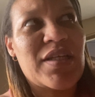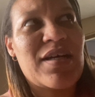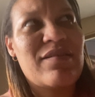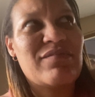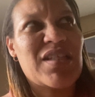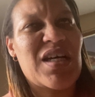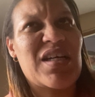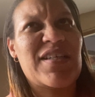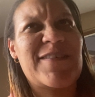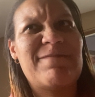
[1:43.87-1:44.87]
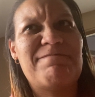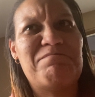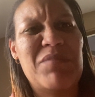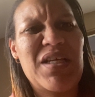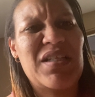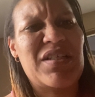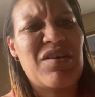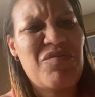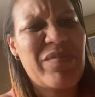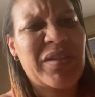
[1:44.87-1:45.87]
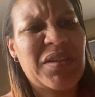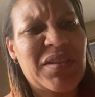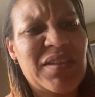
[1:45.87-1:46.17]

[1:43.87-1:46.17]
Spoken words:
And I was like, "Melanoma?"